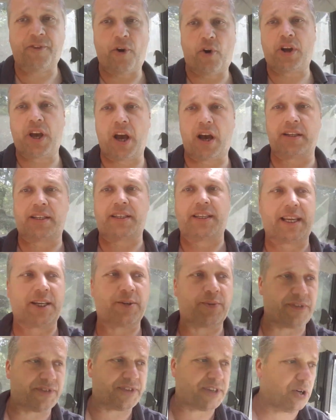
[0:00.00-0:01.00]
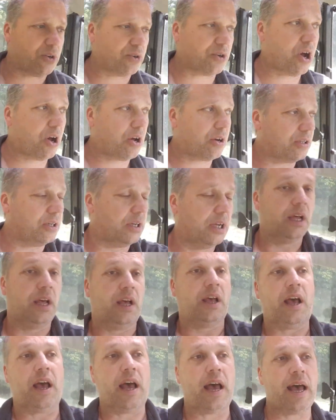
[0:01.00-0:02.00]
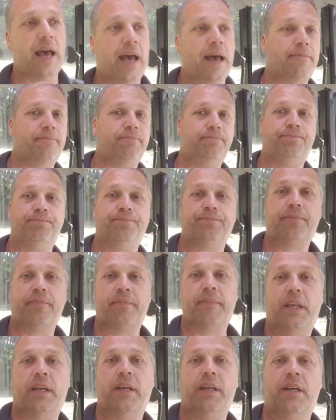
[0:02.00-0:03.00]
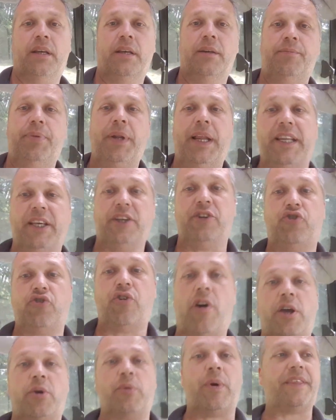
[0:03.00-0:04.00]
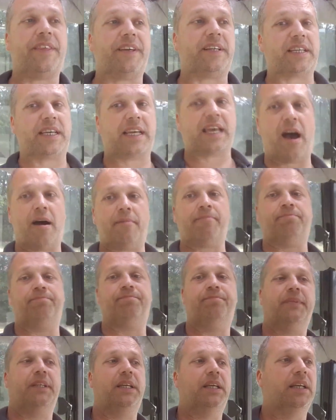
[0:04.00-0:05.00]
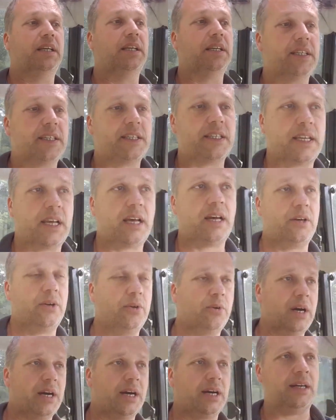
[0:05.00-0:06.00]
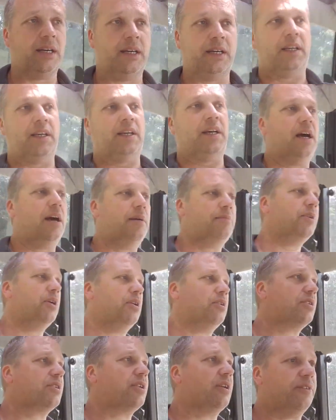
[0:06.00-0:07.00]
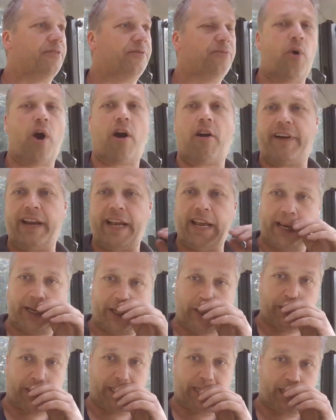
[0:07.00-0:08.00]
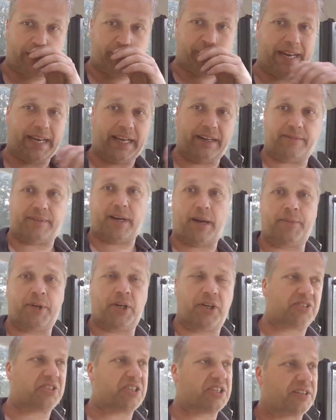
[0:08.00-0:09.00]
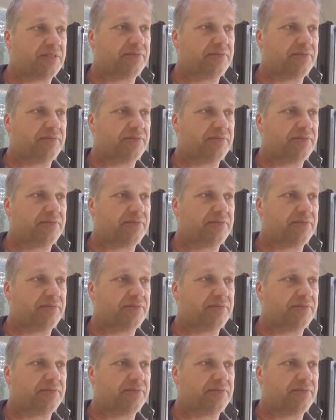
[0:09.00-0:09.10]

forecast says we've still got um, plenty of dry weather to come, so uh, I'm not sort of worrying just at the minute. I'm not